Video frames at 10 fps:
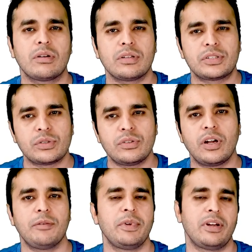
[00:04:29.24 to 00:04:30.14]
should
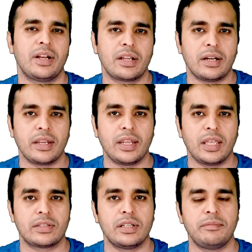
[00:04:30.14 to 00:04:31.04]
not be run
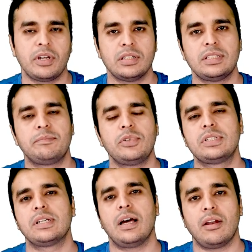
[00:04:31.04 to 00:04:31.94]
continuously because it
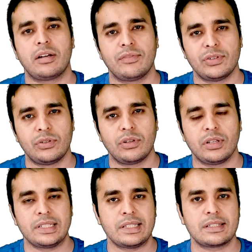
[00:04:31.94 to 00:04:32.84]
puts a lot of load
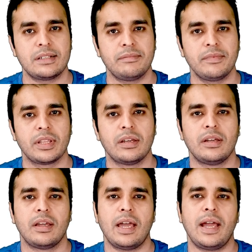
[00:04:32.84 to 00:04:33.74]
on the system,
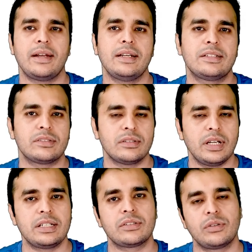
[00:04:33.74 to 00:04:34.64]
and
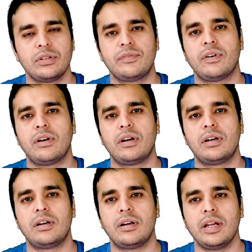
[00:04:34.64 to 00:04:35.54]
it's good
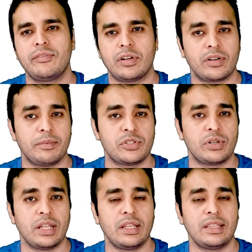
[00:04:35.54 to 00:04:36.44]
for if you're
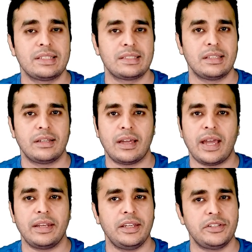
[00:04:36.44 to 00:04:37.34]
troubleshooting this
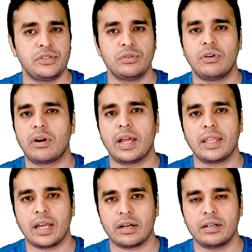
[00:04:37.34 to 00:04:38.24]
any issue or
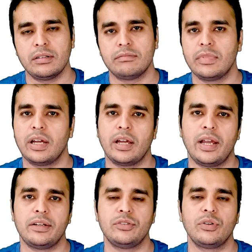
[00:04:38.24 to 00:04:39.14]
any error,
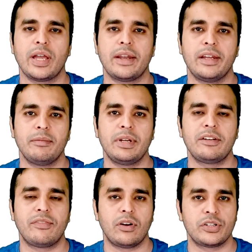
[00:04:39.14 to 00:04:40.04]
and you can enable it
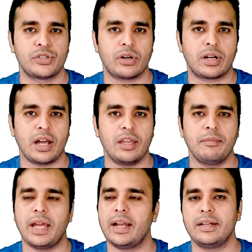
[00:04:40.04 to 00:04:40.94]
for a short
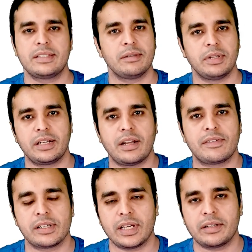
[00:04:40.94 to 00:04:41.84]
time and disable it
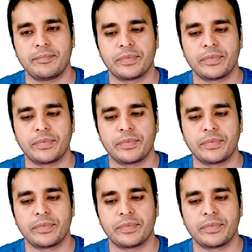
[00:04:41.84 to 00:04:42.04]
after that.